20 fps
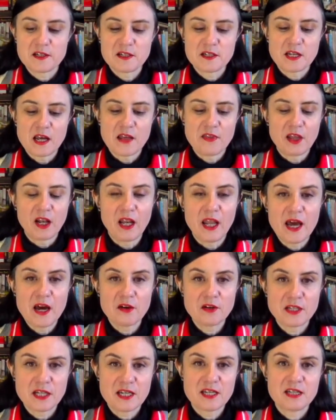and the loud
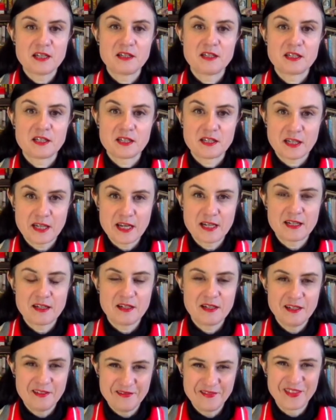guests
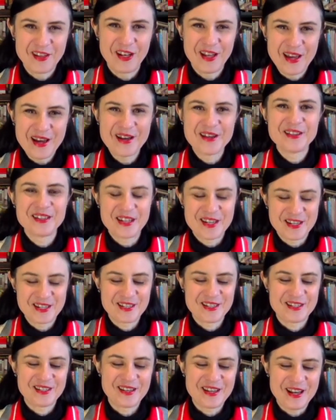
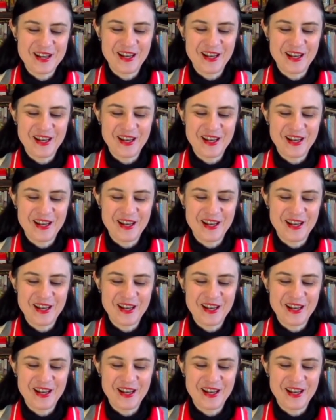get